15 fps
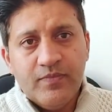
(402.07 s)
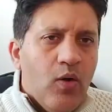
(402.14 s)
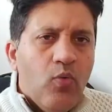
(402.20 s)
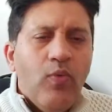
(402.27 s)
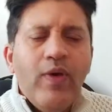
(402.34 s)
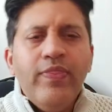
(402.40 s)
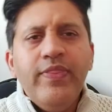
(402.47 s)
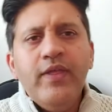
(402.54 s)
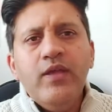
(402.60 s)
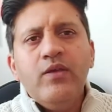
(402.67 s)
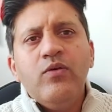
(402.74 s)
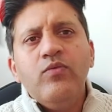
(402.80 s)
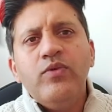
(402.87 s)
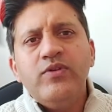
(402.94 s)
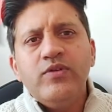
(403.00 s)
One
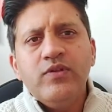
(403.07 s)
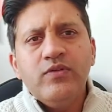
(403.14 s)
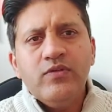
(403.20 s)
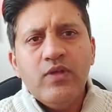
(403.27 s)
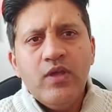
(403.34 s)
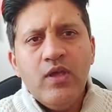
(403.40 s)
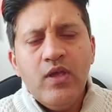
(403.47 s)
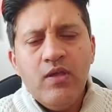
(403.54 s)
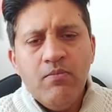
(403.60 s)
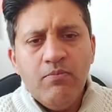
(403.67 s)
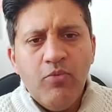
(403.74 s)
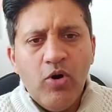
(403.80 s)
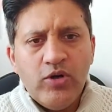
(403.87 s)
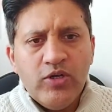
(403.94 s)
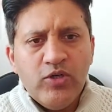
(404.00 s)
thing which is
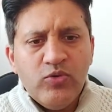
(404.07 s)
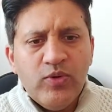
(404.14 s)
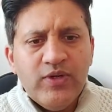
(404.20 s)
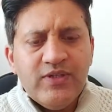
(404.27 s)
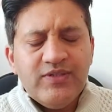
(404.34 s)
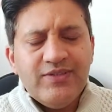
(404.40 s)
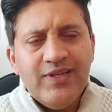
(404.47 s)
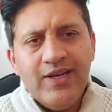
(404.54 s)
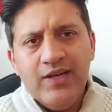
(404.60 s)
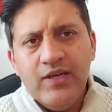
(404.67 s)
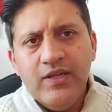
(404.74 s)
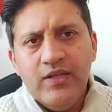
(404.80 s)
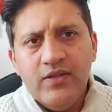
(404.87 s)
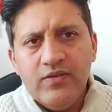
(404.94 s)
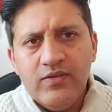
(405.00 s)
important to understand
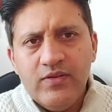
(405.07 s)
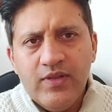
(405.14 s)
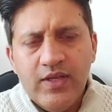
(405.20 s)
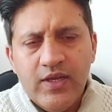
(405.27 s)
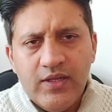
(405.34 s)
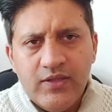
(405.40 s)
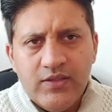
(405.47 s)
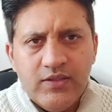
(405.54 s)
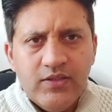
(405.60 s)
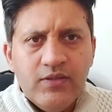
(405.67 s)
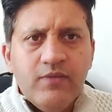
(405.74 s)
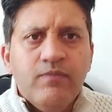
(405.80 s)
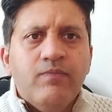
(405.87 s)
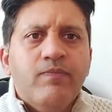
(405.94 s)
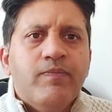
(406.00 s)
is that
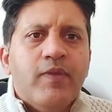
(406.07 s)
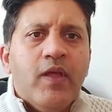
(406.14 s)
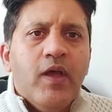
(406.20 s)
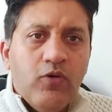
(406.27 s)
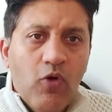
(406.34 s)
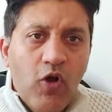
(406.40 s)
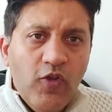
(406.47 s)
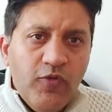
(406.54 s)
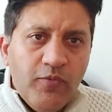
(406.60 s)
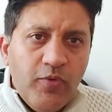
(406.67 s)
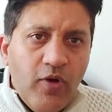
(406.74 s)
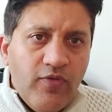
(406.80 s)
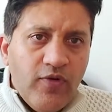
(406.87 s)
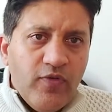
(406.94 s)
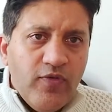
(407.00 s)
gross
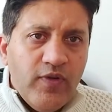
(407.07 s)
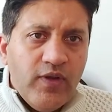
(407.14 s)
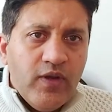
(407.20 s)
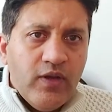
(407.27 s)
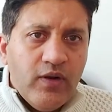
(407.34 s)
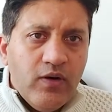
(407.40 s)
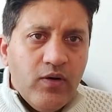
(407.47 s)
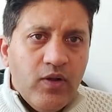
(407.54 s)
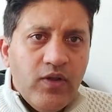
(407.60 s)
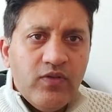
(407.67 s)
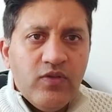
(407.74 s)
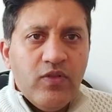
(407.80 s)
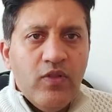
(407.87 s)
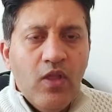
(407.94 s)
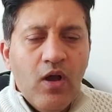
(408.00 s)
profit figure
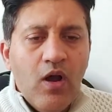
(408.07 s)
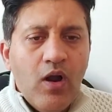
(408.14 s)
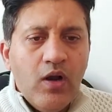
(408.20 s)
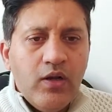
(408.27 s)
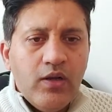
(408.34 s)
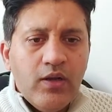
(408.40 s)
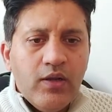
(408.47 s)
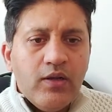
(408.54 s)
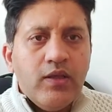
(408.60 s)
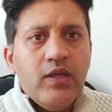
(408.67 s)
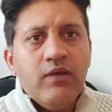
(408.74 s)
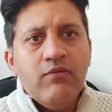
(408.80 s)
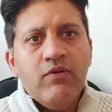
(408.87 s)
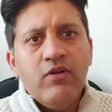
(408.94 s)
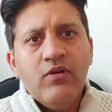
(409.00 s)
is not
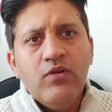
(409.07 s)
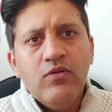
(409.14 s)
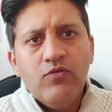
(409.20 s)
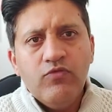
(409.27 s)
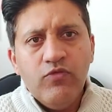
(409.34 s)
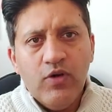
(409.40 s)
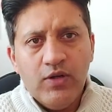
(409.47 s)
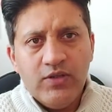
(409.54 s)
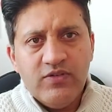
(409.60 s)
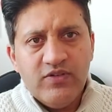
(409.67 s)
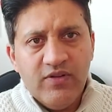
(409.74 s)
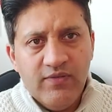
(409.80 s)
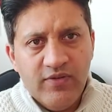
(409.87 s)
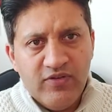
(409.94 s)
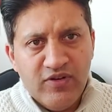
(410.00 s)
given for the
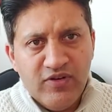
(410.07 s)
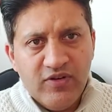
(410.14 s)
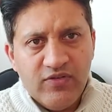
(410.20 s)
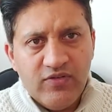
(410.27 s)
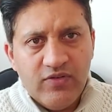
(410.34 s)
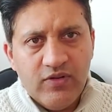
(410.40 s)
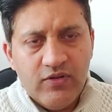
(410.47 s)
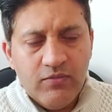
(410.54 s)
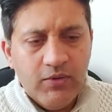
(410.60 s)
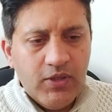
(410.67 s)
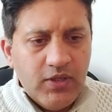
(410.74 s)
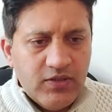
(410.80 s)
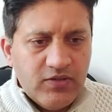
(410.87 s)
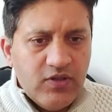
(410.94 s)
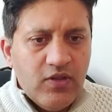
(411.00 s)
service industries,
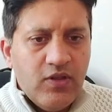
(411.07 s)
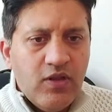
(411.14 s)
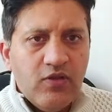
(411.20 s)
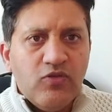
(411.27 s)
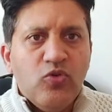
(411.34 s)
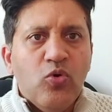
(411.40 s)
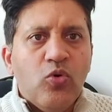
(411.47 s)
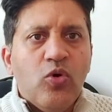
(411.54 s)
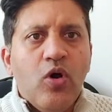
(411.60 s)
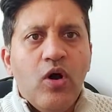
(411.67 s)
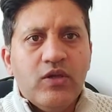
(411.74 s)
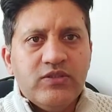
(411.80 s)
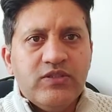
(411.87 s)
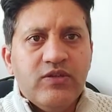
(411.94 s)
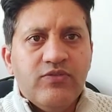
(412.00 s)
because there is no
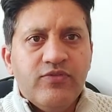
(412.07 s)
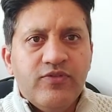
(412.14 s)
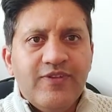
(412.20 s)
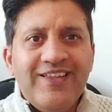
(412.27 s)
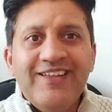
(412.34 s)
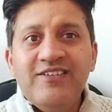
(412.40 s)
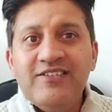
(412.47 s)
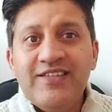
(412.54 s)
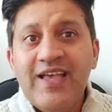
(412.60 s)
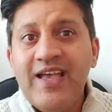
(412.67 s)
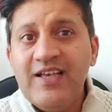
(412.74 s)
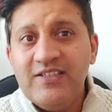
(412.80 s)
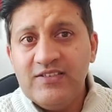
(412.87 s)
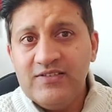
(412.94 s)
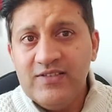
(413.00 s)
cost of sales
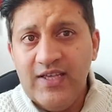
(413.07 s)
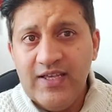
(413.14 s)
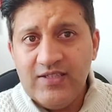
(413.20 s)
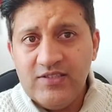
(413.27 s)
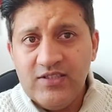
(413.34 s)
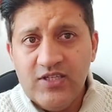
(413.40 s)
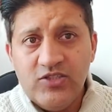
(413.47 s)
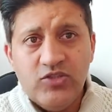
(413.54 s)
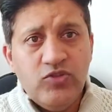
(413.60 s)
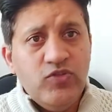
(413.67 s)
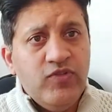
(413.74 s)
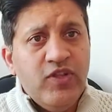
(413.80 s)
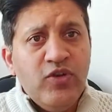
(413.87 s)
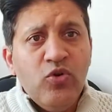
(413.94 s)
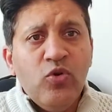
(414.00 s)
as such.
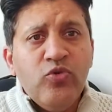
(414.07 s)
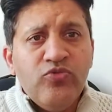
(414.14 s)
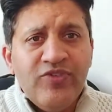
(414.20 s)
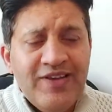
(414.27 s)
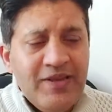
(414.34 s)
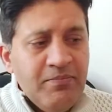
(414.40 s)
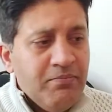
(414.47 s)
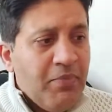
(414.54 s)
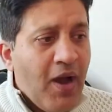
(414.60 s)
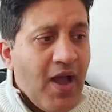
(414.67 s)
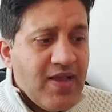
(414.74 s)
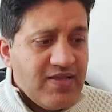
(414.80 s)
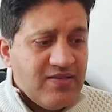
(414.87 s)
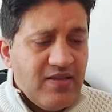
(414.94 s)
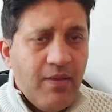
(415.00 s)
They don't really
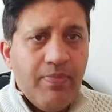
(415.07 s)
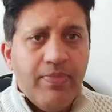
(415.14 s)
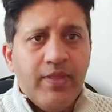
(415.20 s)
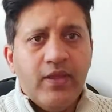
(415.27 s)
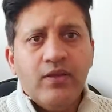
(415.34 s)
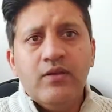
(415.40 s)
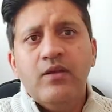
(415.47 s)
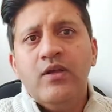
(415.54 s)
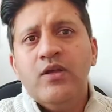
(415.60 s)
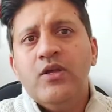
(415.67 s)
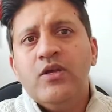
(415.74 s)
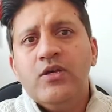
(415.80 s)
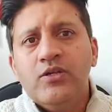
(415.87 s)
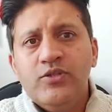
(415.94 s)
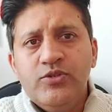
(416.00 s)
buy something
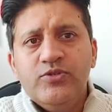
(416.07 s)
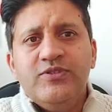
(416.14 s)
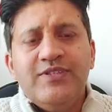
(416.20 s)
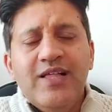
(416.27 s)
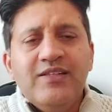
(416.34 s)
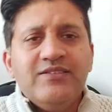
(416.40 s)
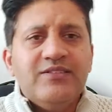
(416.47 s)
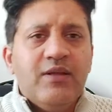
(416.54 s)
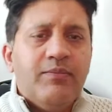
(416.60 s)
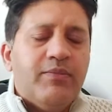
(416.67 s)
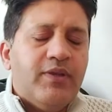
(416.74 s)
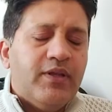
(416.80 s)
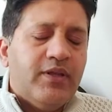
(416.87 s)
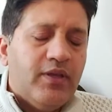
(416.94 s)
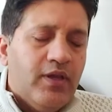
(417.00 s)
to sell
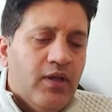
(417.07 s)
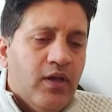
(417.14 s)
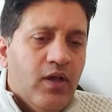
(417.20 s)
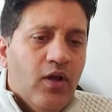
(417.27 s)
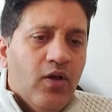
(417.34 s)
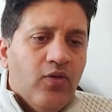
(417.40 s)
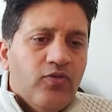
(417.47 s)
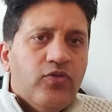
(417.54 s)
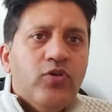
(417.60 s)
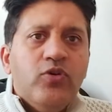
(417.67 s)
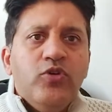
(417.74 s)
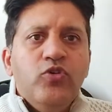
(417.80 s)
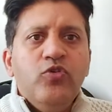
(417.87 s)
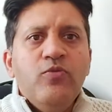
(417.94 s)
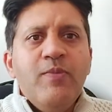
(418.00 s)
something. So
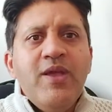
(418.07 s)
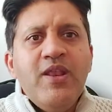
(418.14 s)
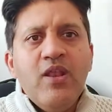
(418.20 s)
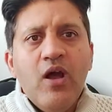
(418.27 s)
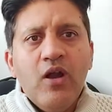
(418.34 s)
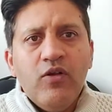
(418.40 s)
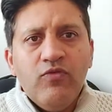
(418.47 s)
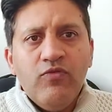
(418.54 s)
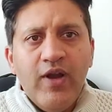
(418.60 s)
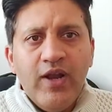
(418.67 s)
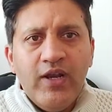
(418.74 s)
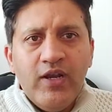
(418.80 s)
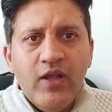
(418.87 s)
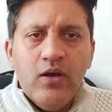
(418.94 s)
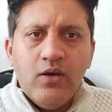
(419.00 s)
you may not
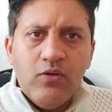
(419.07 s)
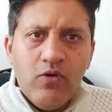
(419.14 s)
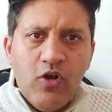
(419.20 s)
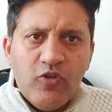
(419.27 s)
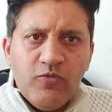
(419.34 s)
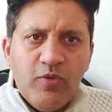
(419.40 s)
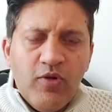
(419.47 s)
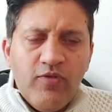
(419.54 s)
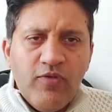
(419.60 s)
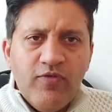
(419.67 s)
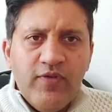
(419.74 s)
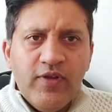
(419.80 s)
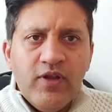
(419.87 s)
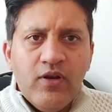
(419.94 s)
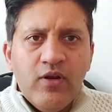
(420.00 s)
find a gross profit
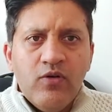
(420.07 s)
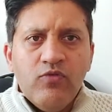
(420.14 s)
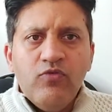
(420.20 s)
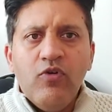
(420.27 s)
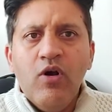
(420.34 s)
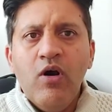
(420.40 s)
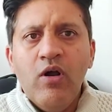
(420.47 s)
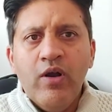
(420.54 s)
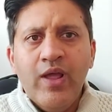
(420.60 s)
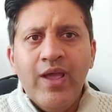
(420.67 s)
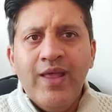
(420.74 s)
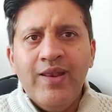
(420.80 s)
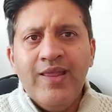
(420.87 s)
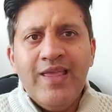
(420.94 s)
figure for an